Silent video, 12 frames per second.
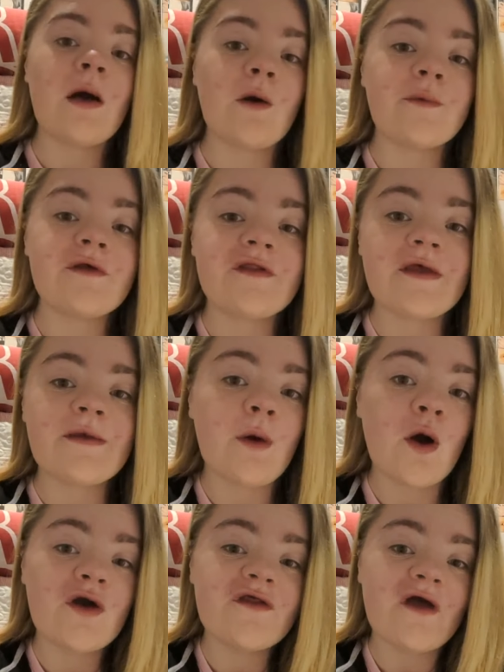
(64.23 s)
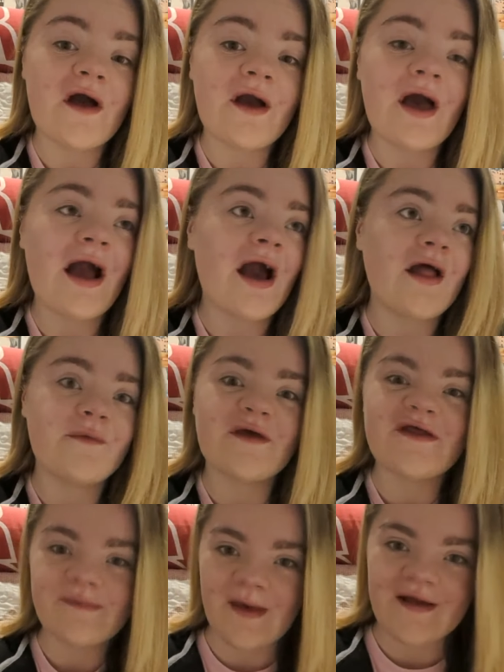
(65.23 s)
obviously, Partey Xhaka, I kind of
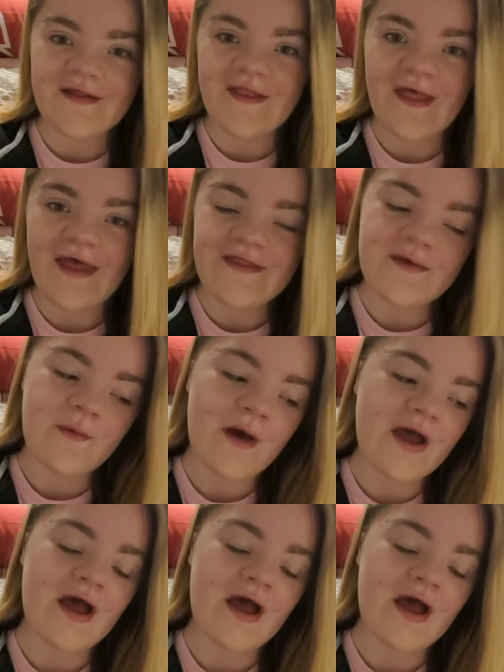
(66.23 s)
expected that anyway.